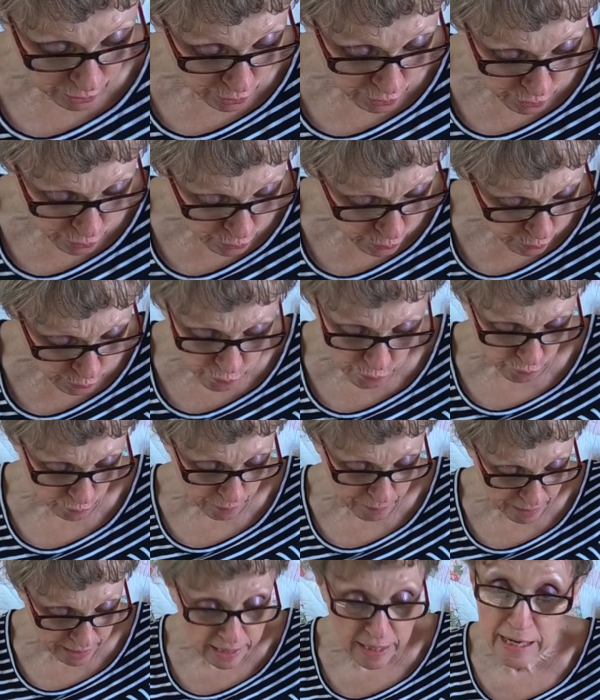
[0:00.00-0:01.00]
I could do
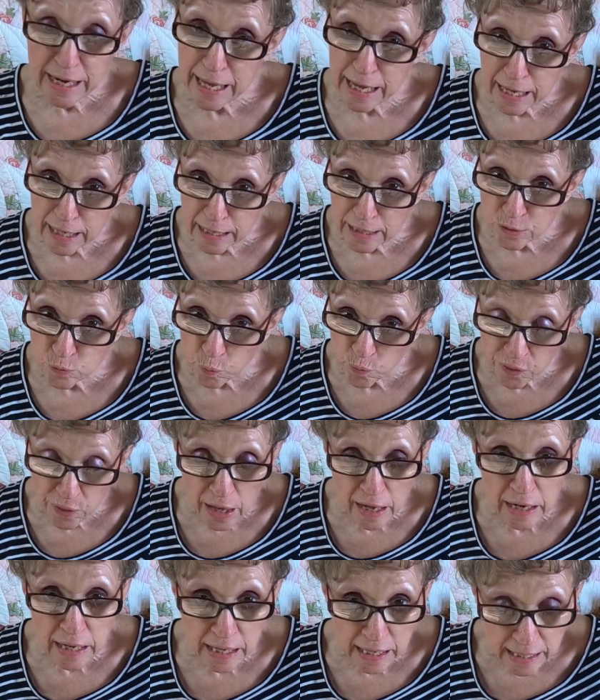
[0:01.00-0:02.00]
for many days
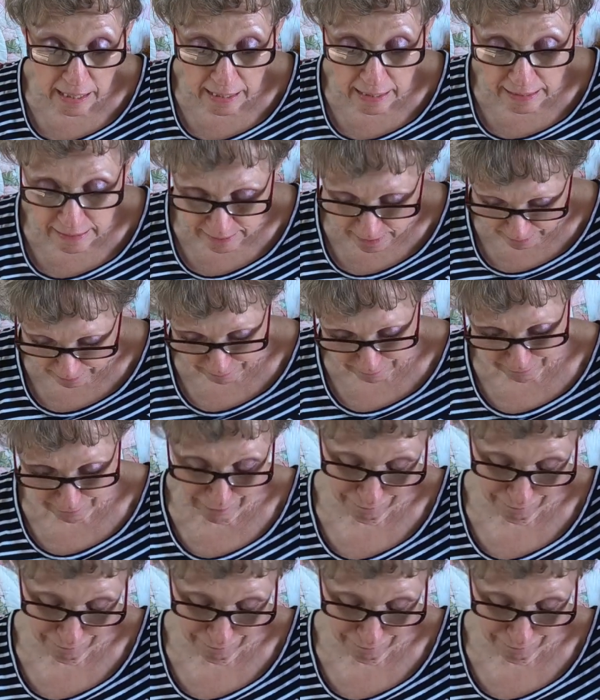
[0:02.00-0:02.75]
without eggs.